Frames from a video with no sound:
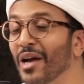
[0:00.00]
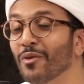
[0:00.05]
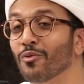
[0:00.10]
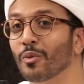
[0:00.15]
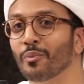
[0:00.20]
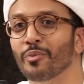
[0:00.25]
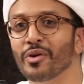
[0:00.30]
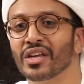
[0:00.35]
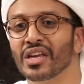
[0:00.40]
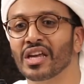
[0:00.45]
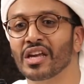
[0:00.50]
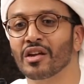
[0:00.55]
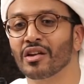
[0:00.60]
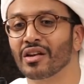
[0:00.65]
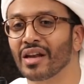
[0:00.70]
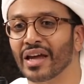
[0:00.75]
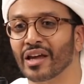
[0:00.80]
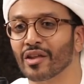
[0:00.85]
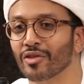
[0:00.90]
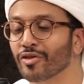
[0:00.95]
And we're bringing
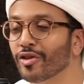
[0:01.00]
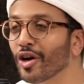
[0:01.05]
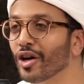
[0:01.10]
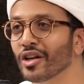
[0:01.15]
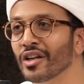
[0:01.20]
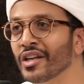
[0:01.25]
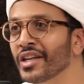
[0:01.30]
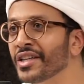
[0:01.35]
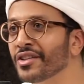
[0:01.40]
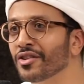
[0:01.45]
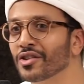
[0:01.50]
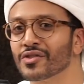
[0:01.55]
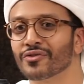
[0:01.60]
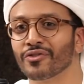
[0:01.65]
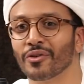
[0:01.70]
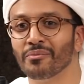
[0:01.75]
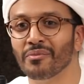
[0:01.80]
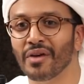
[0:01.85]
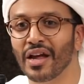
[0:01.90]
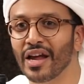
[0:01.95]
like thought leaders
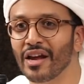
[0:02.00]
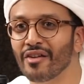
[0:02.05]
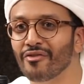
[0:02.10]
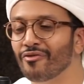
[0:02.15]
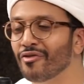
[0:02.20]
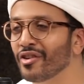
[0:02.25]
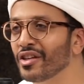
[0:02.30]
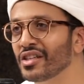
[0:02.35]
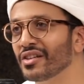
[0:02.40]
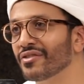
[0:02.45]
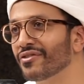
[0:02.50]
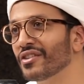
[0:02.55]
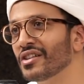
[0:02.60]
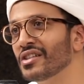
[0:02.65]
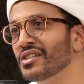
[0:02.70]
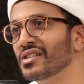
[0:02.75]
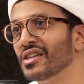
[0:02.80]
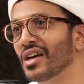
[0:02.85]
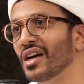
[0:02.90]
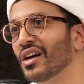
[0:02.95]
from every
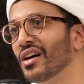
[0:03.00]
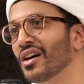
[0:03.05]
different